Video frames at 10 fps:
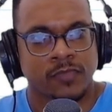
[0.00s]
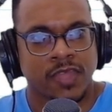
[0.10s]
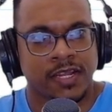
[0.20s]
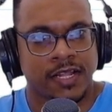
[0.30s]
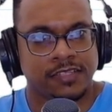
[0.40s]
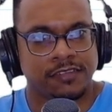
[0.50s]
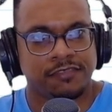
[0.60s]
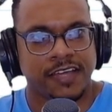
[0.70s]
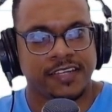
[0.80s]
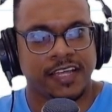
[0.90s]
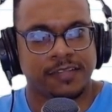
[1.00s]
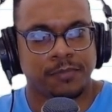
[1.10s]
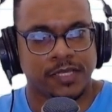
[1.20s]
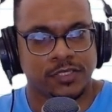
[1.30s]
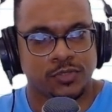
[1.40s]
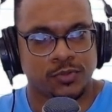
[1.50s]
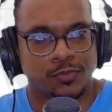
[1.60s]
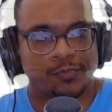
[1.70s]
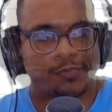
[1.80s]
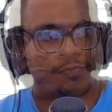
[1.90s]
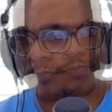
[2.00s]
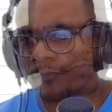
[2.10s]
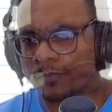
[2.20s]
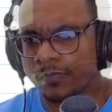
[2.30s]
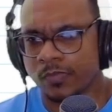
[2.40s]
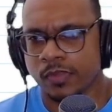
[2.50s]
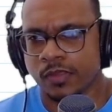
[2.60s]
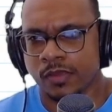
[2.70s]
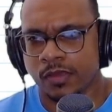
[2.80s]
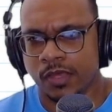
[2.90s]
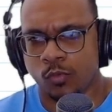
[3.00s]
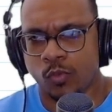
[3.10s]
And I'll divide that by 2. And